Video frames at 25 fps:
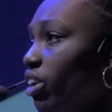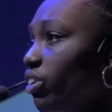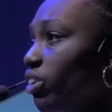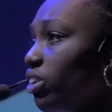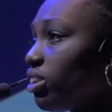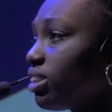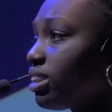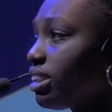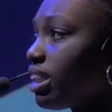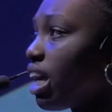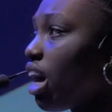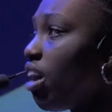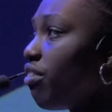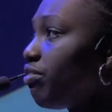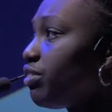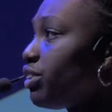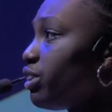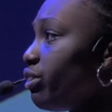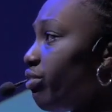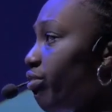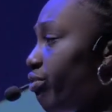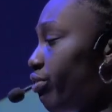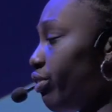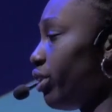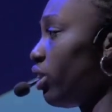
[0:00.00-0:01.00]
yourself
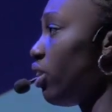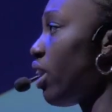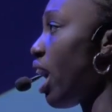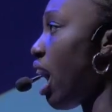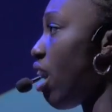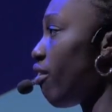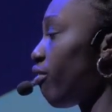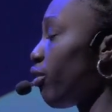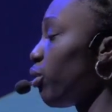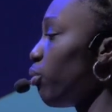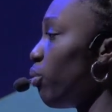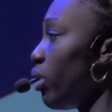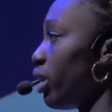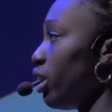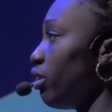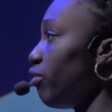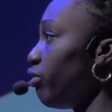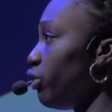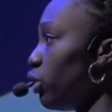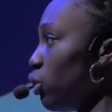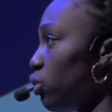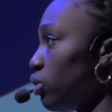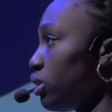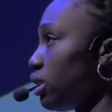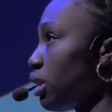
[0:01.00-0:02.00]
to feel every one of
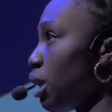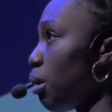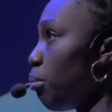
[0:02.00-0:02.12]
those